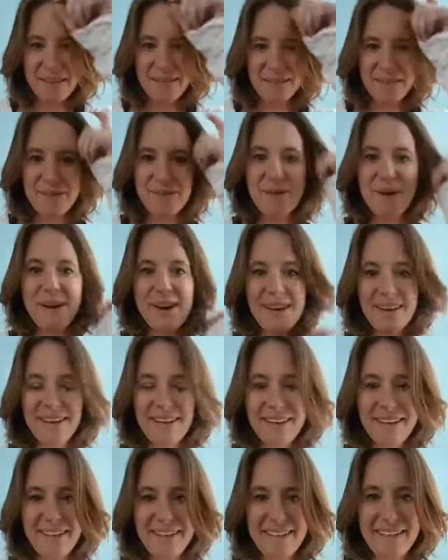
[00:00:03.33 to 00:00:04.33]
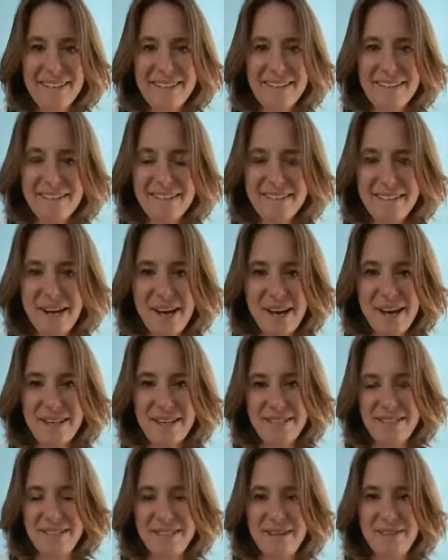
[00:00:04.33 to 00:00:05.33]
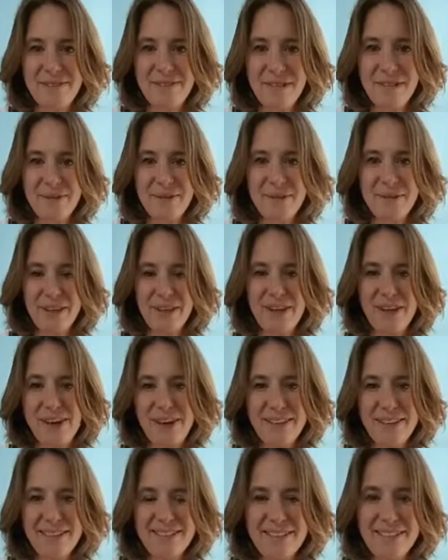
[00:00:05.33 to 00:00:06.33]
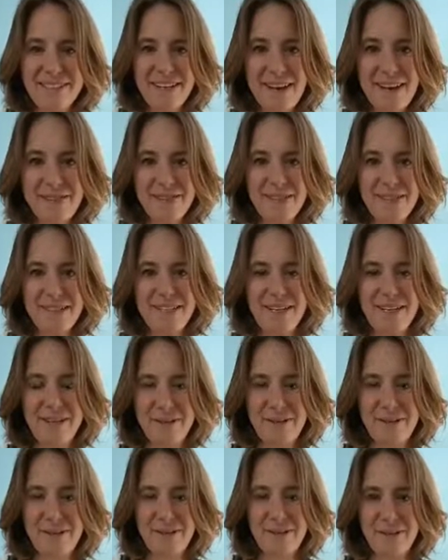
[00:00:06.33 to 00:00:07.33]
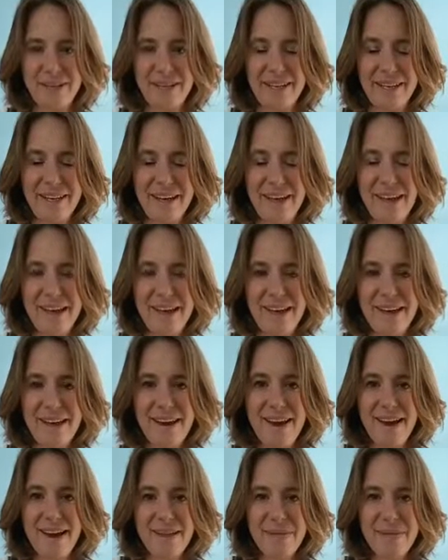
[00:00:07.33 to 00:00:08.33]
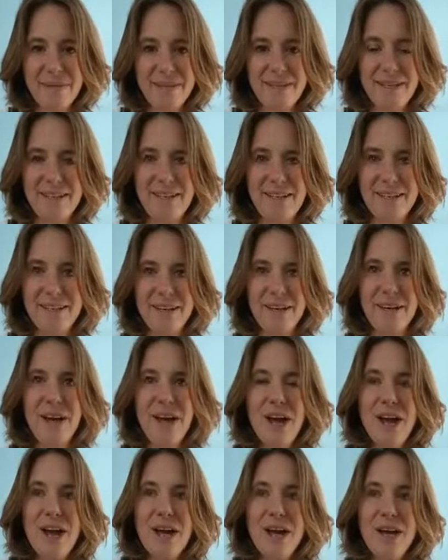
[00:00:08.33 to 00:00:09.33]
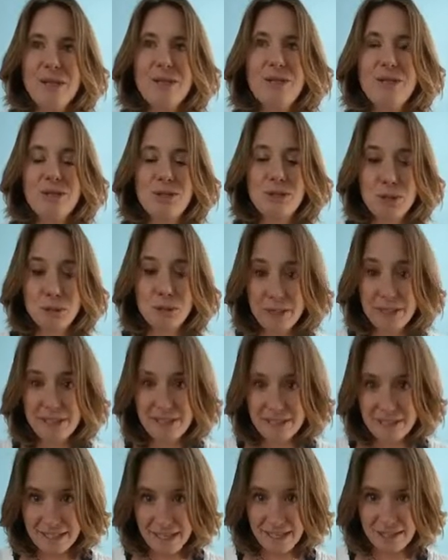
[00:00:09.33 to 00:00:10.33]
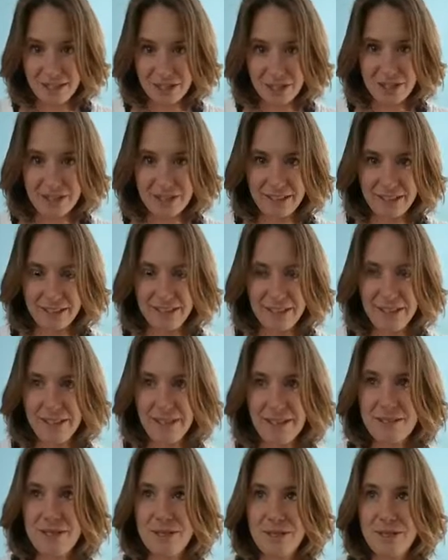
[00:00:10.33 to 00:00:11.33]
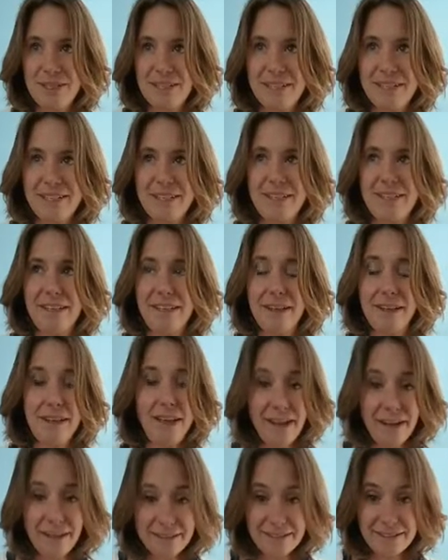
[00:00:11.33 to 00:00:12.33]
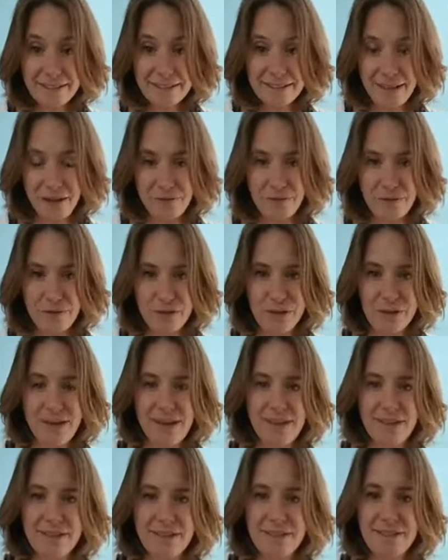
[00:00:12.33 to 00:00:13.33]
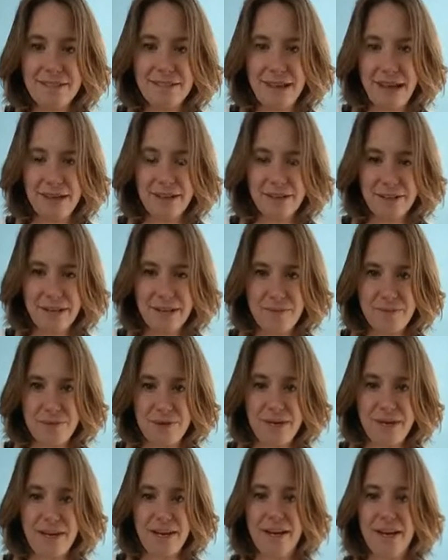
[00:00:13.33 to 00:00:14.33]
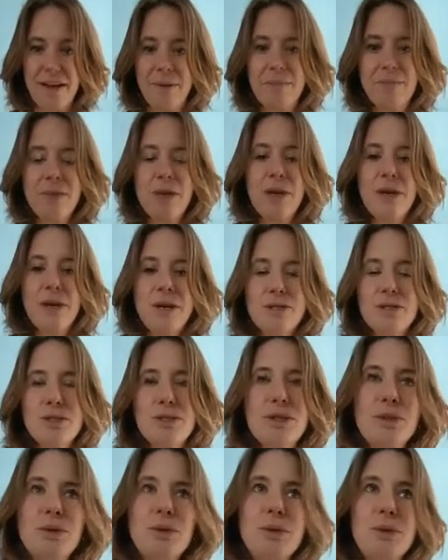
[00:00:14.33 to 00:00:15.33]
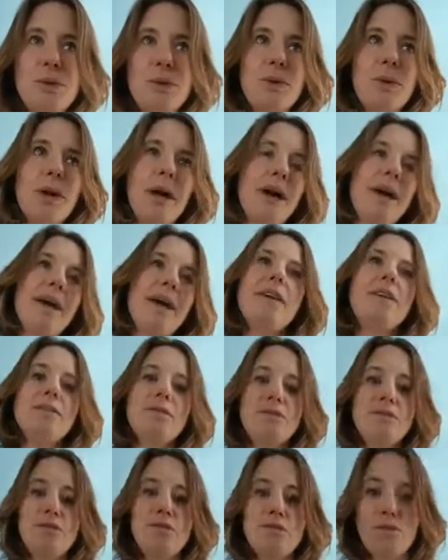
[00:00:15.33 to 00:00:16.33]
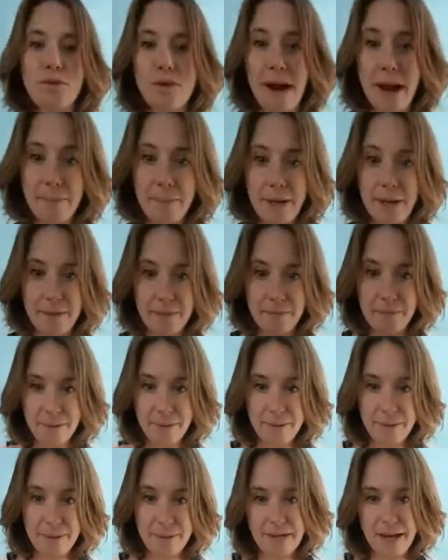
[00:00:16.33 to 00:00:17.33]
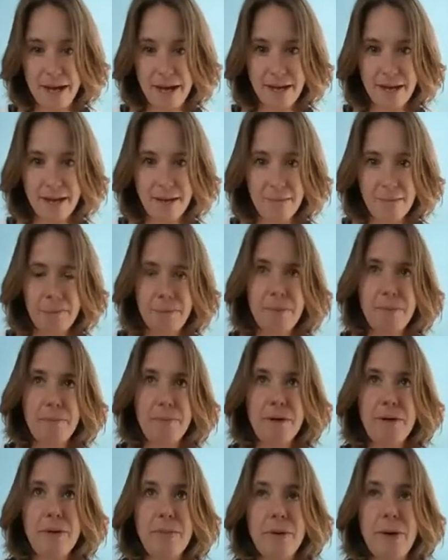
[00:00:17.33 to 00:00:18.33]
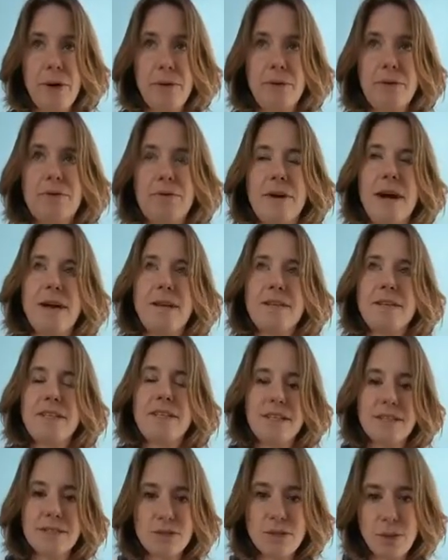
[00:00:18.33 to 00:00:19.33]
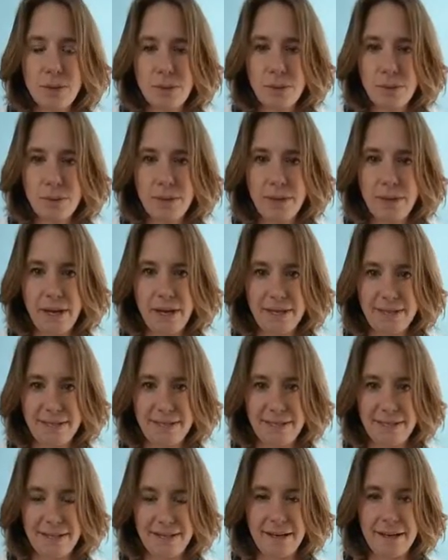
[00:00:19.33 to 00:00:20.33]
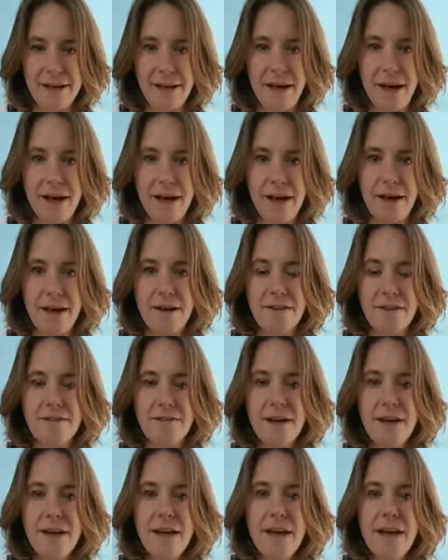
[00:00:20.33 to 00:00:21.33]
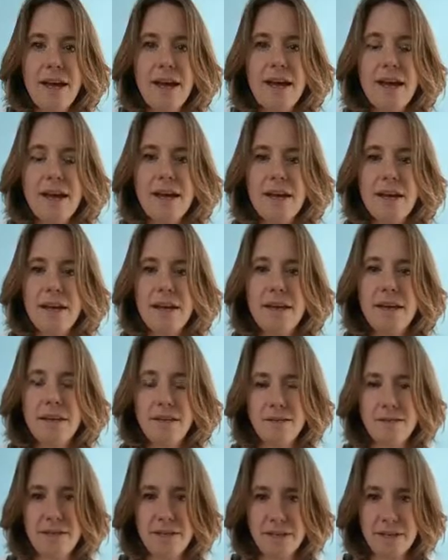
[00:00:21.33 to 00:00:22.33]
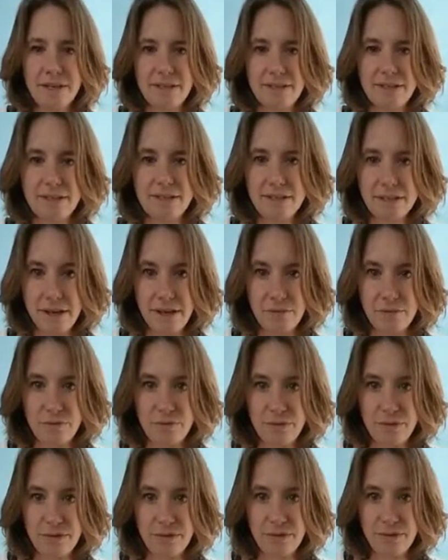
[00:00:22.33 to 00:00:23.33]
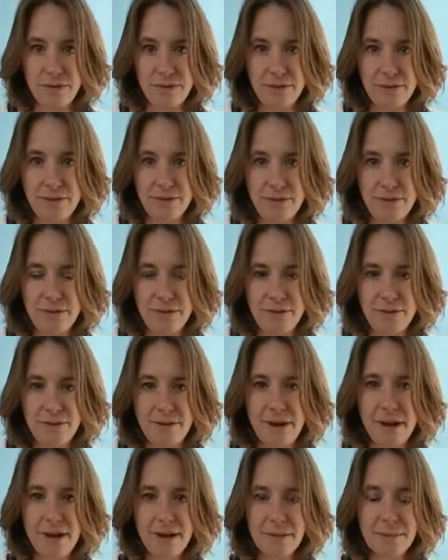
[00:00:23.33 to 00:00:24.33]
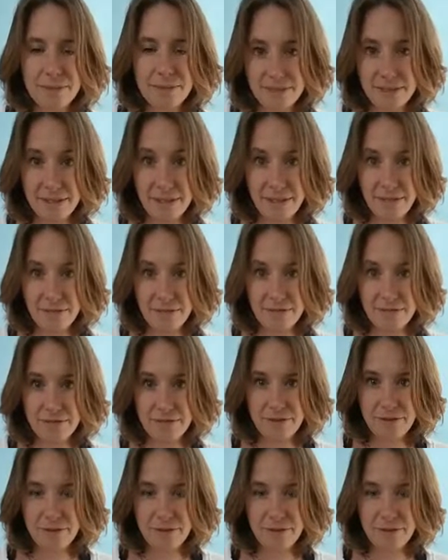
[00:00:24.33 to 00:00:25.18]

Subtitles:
everyone, it is Stephanie with Goddess in Everyday Clothing, and I am here super intentionally, also sitting in a lot of discomfort on a Saturday morning to kind of wrap up, tie up, put a bow around this whole idea of even in discomfort, I am safe.